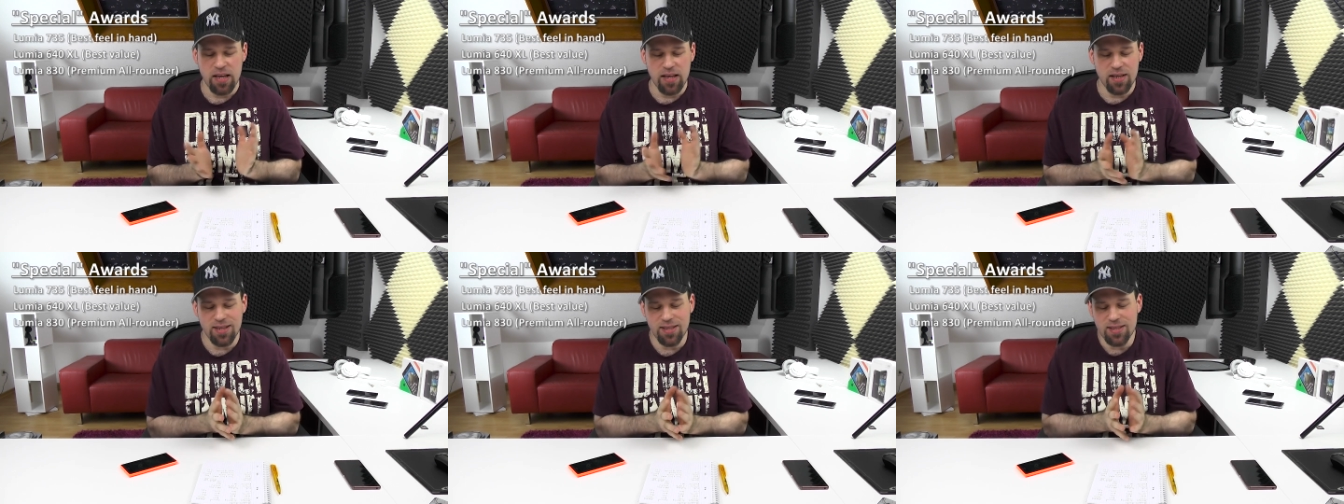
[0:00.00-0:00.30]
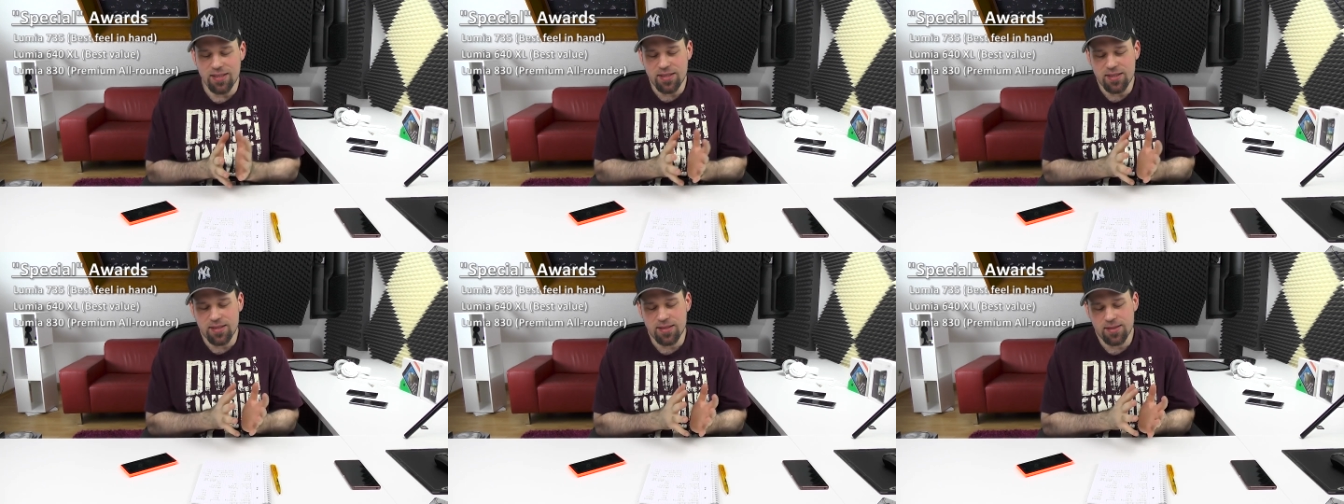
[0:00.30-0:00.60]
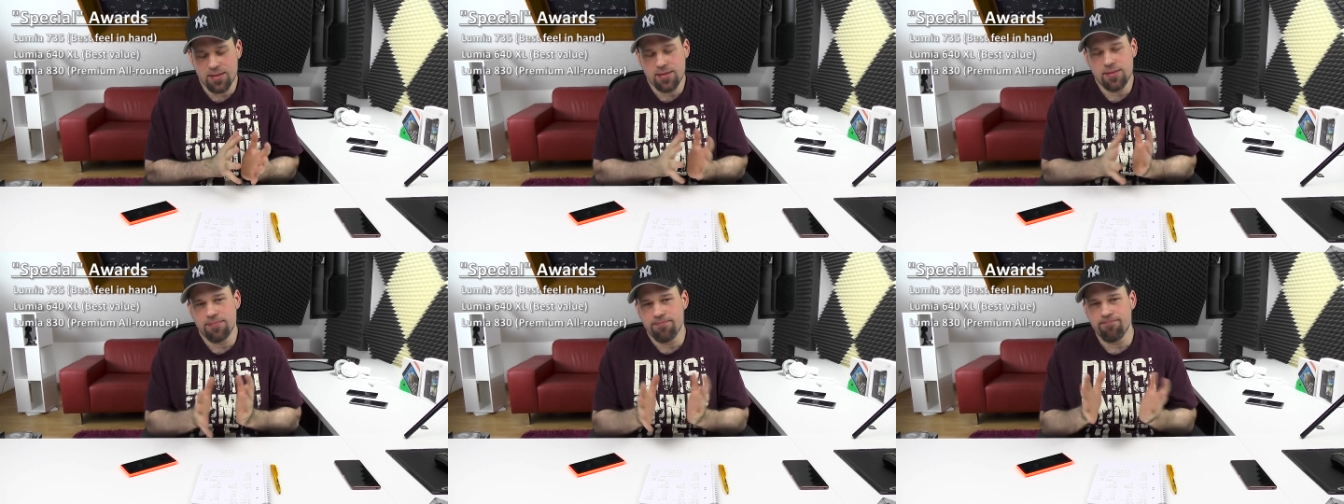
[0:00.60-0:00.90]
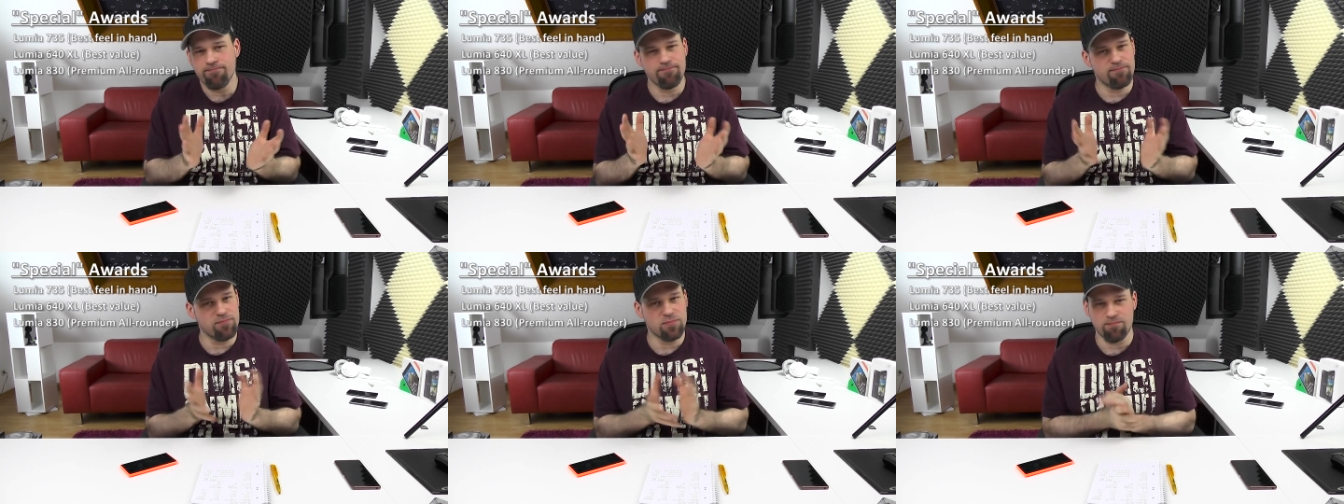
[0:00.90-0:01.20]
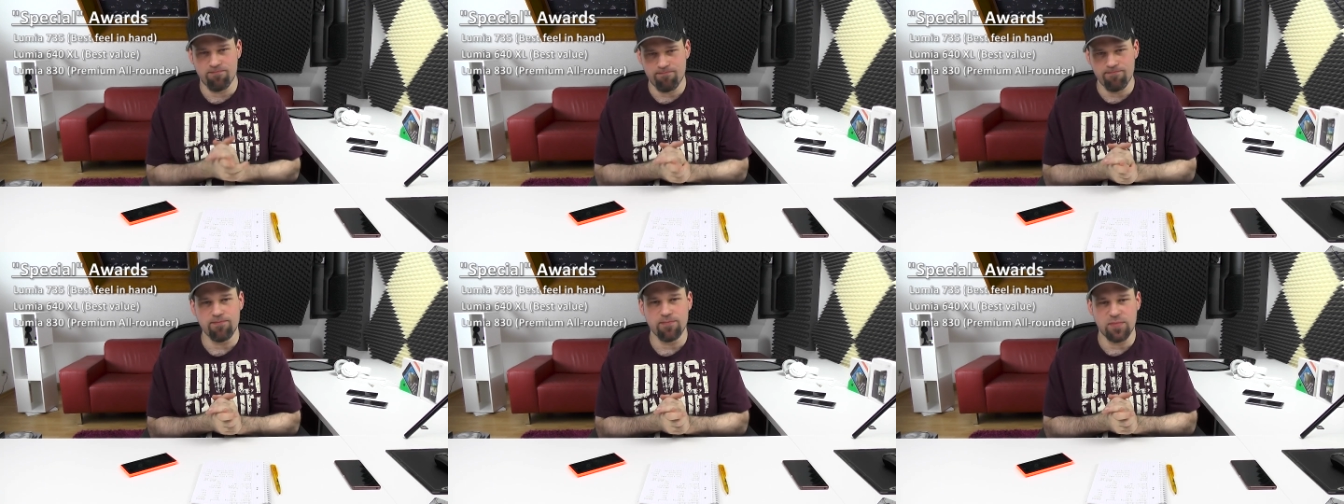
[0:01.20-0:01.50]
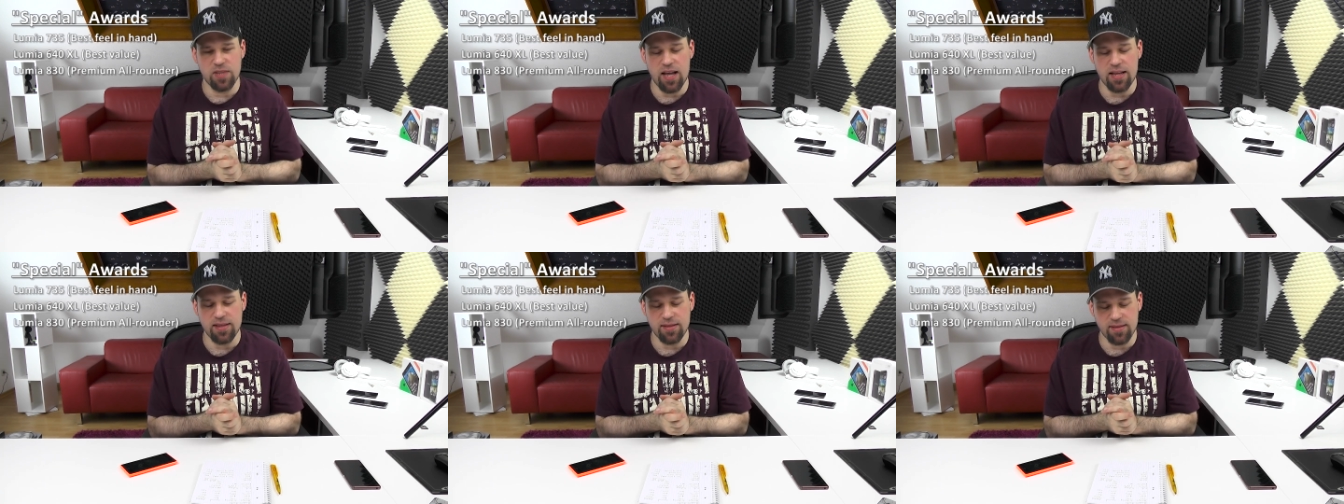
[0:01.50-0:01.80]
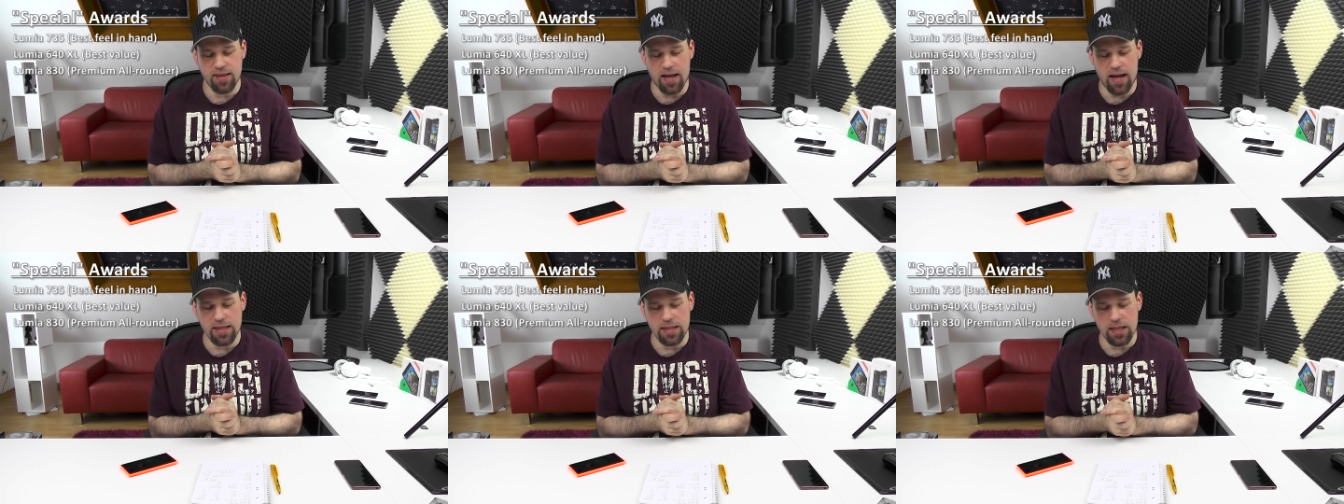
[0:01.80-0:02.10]
It is that
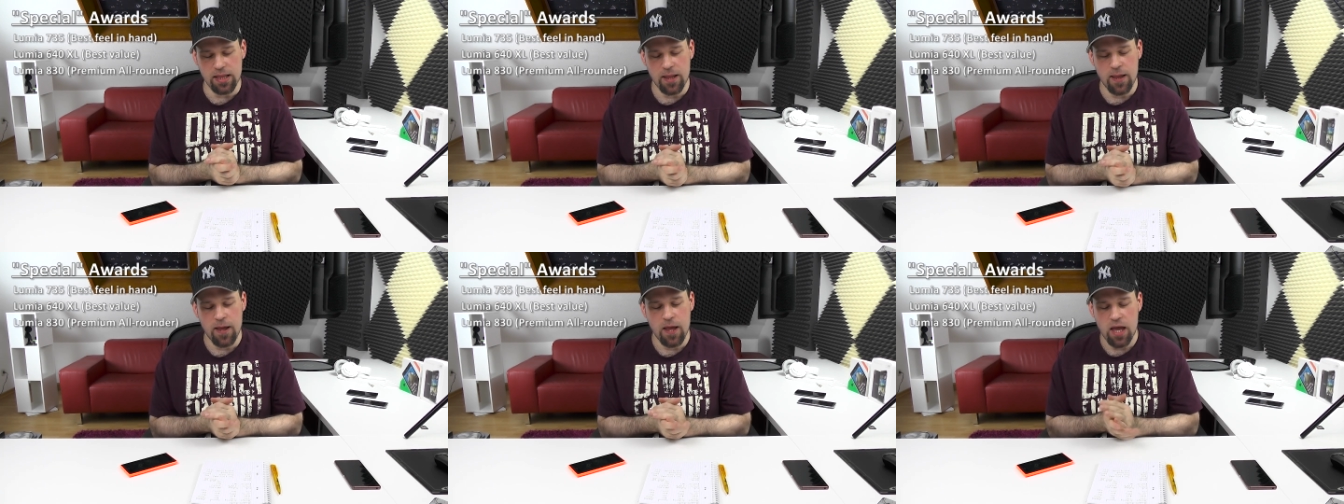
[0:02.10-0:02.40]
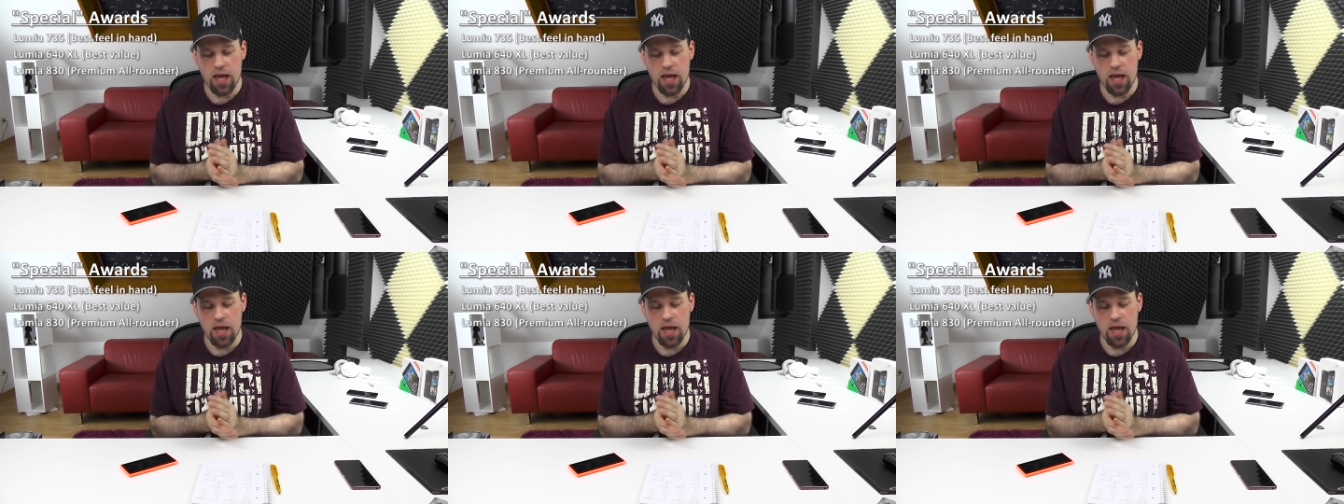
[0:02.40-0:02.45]
title.